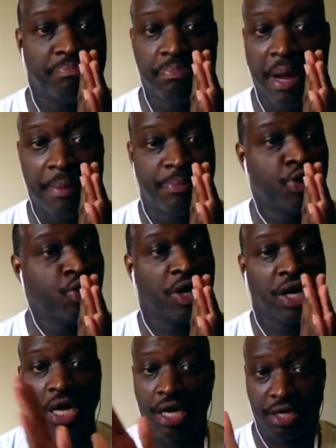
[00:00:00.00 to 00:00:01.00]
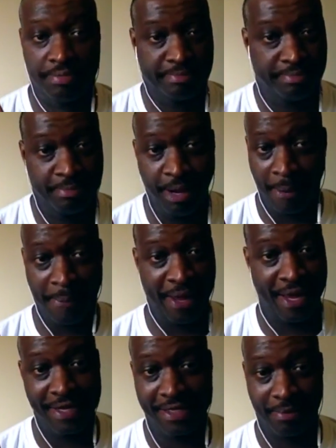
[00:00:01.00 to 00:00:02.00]
by pure luck.
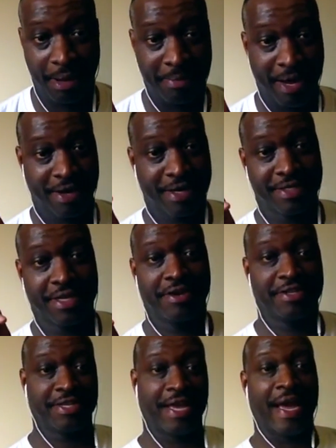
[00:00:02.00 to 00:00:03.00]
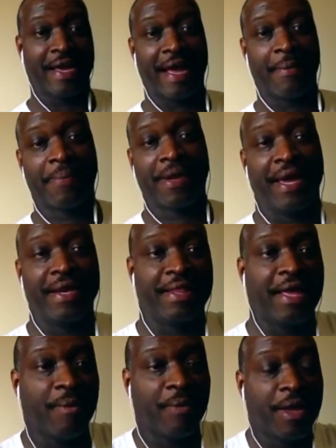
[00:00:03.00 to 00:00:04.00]
Plain and simple. I'm not going to sit there and say I planned it
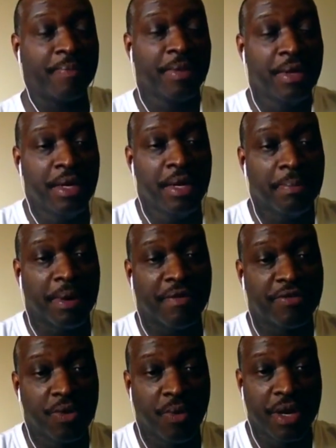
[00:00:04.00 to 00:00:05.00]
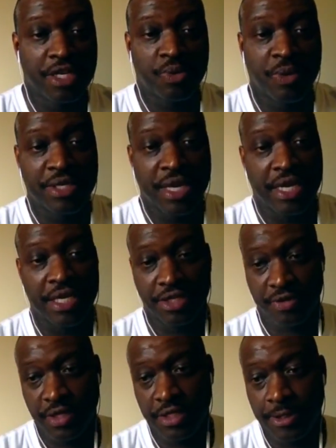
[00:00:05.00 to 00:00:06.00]
that way. But if you want to switch
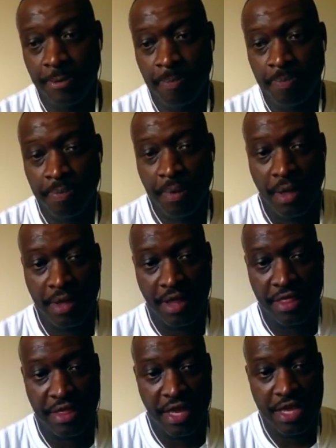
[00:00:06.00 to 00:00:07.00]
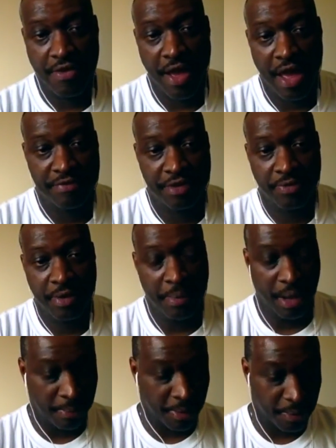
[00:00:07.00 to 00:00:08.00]
industries, the thing you have to
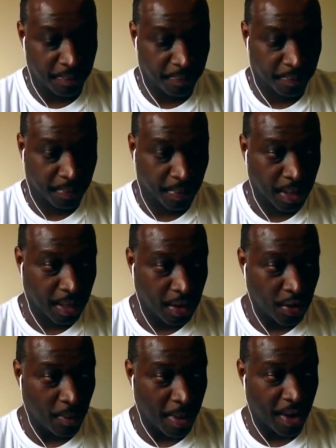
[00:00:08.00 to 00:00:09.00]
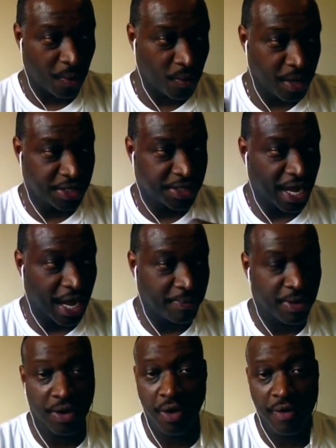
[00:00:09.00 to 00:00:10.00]
remember, no matter what job
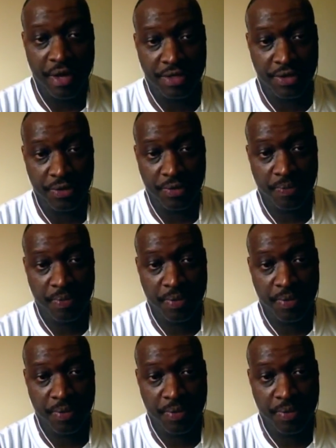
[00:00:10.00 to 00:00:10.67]
you're going to,